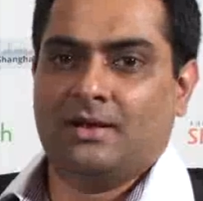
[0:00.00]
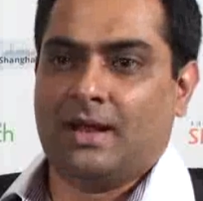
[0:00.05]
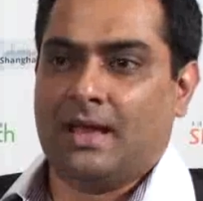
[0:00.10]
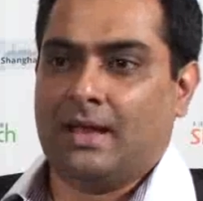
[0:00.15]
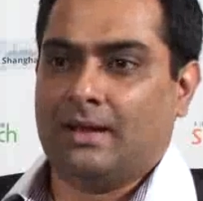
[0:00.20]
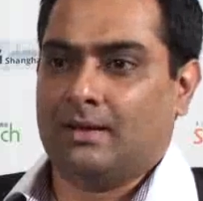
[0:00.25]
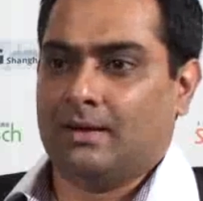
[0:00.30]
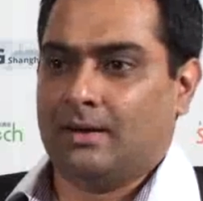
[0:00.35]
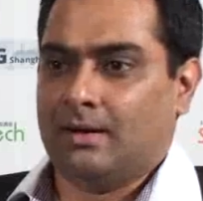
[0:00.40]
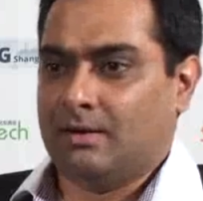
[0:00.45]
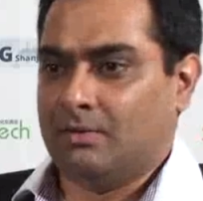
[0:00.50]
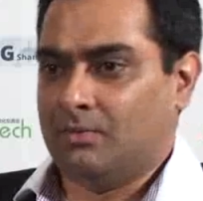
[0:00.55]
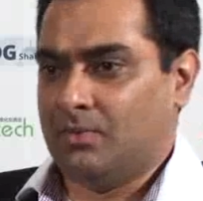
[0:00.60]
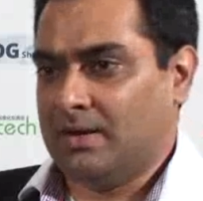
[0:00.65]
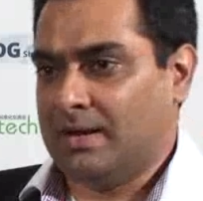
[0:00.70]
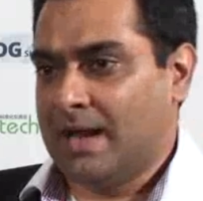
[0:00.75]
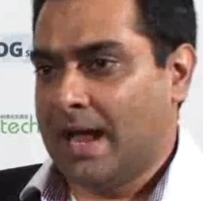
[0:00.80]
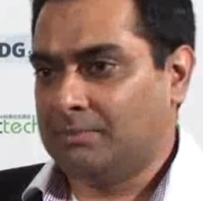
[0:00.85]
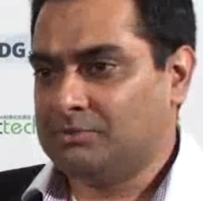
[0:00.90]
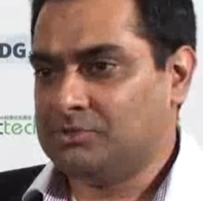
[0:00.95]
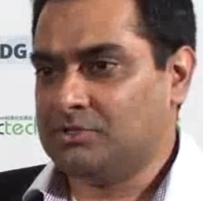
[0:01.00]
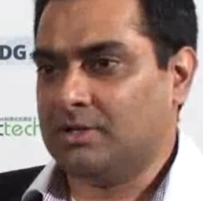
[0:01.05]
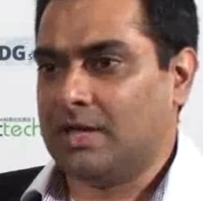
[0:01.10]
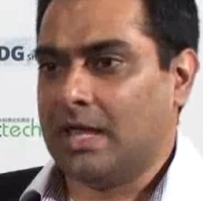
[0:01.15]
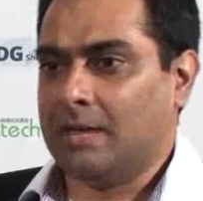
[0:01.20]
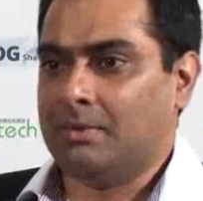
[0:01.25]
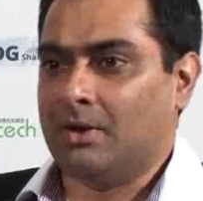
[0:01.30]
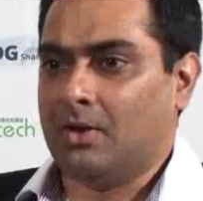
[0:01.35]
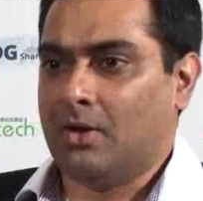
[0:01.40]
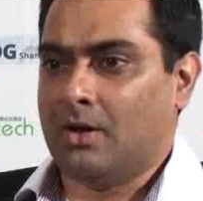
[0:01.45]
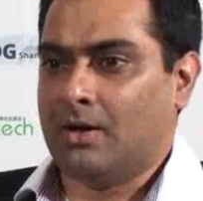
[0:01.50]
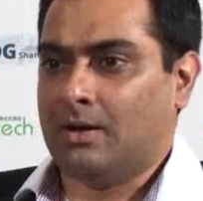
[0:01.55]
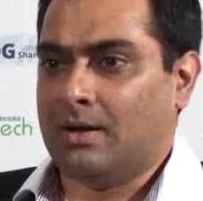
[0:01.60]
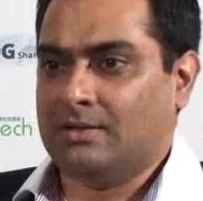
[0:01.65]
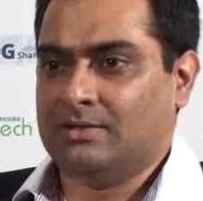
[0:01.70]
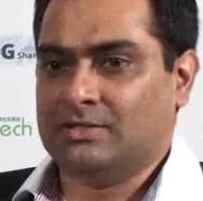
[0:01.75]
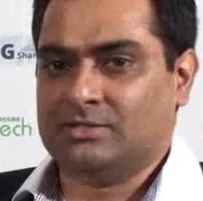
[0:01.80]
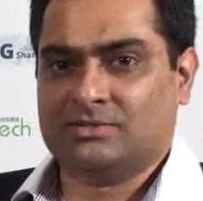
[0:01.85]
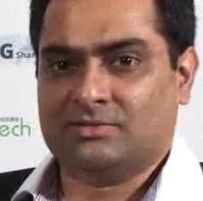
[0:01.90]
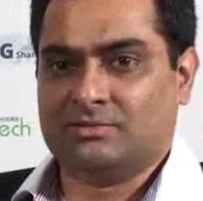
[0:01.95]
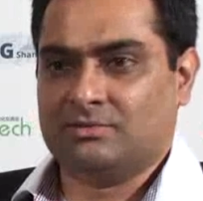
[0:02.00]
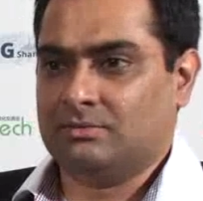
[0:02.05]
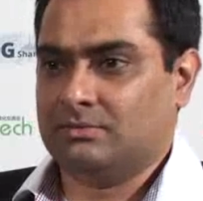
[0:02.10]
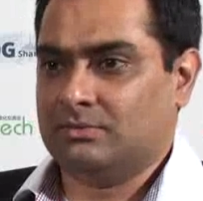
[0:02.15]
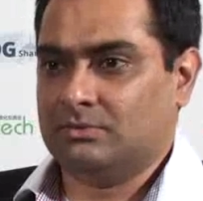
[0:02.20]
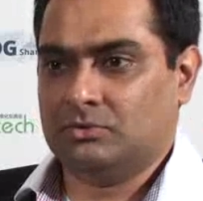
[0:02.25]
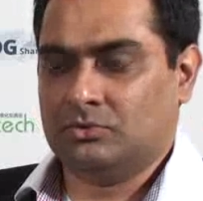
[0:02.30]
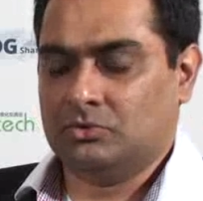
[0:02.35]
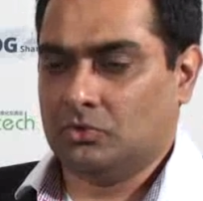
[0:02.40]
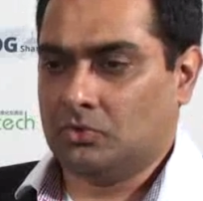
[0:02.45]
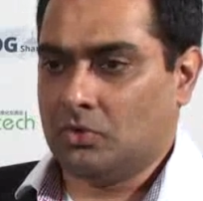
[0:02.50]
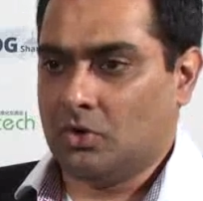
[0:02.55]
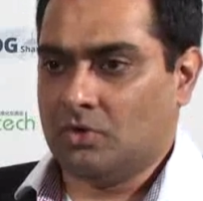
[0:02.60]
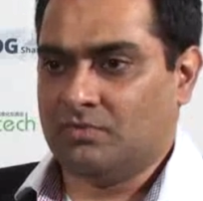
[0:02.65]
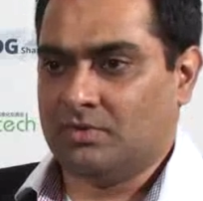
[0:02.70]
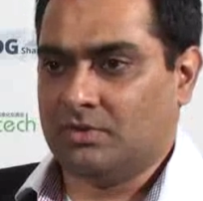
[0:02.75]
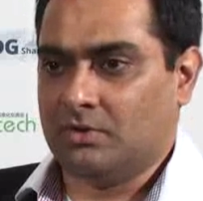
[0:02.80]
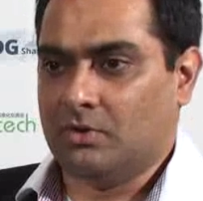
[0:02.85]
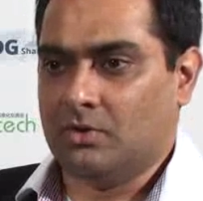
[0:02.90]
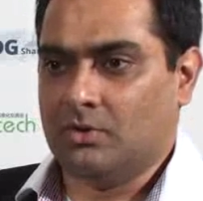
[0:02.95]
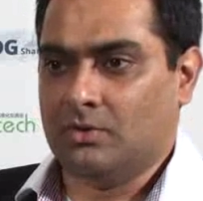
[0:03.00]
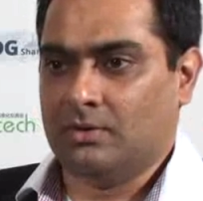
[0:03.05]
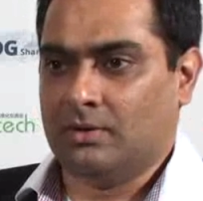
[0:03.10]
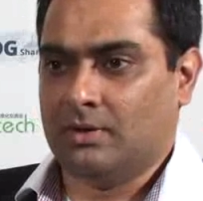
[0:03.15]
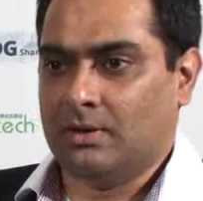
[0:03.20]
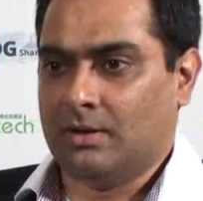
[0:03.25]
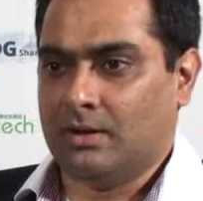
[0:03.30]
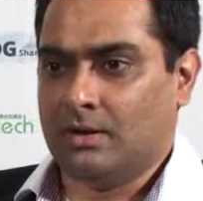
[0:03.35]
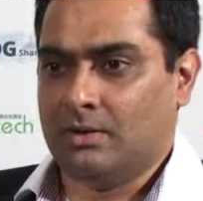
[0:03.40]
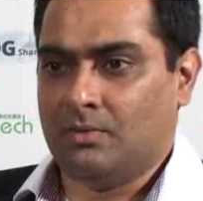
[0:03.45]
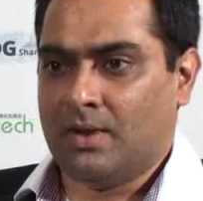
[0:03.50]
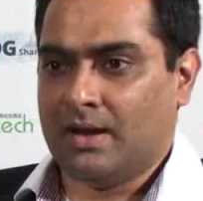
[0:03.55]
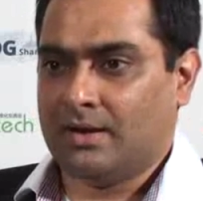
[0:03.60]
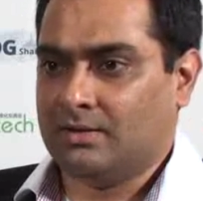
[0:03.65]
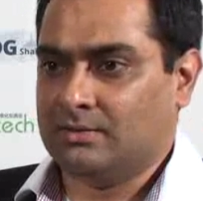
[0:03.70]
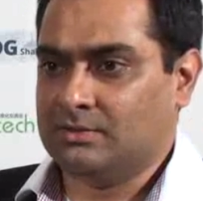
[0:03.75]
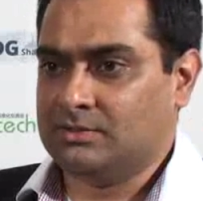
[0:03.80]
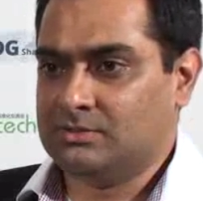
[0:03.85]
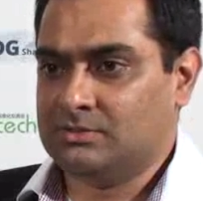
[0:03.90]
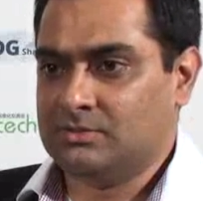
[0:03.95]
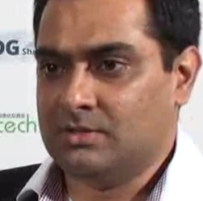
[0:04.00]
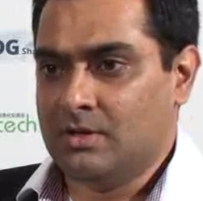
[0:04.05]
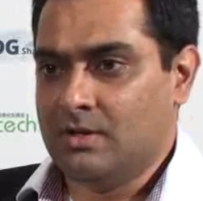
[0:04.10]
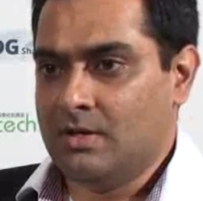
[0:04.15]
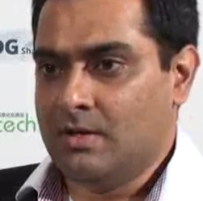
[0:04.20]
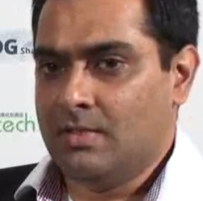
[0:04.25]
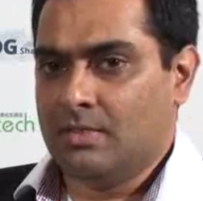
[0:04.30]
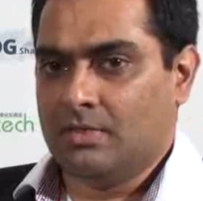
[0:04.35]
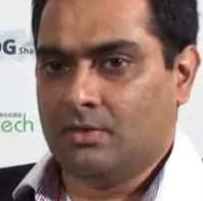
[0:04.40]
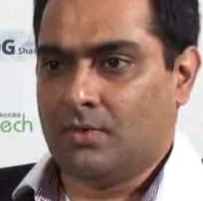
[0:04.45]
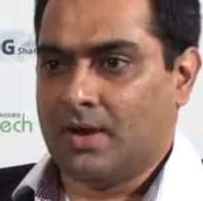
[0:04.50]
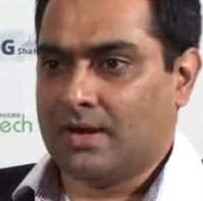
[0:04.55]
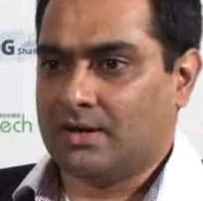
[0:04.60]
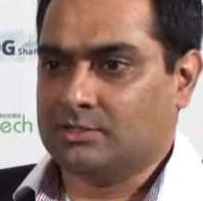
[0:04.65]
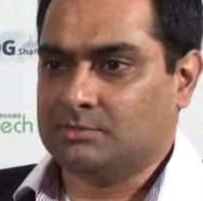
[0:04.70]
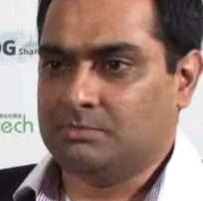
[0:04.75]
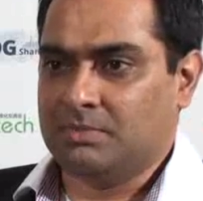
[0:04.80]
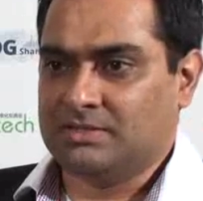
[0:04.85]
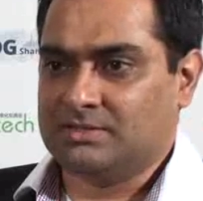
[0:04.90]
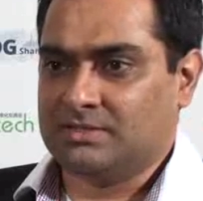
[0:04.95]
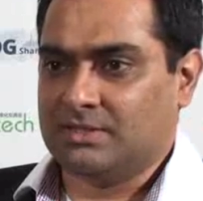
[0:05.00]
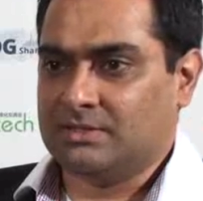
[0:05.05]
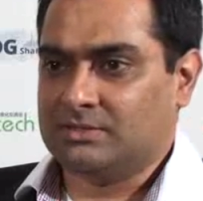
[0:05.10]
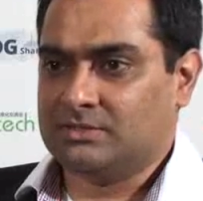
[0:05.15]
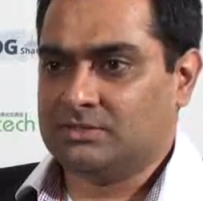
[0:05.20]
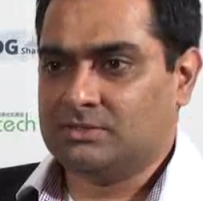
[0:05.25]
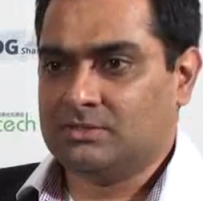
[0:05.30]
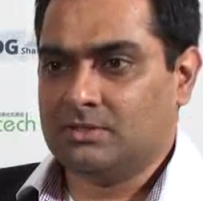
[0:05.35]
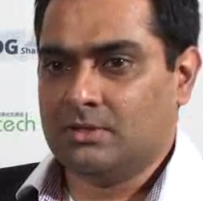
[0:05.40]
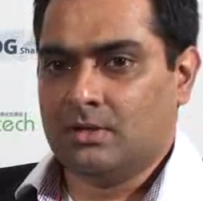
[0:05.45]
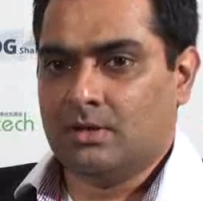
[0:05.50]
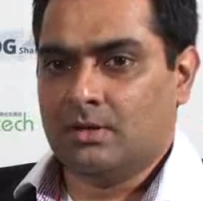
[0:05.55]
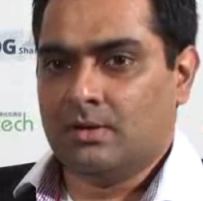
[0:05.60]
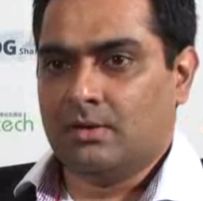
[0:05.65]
like when Napster came along and just took over the whole records business.